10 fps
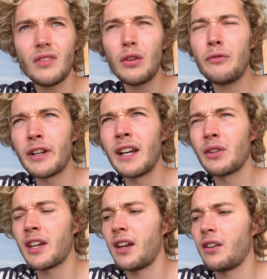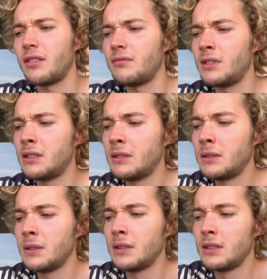free healthcare and
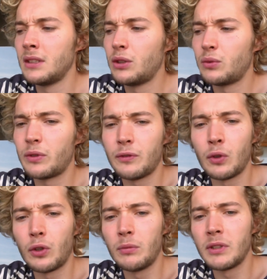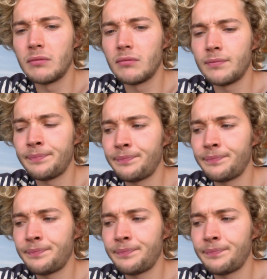reform and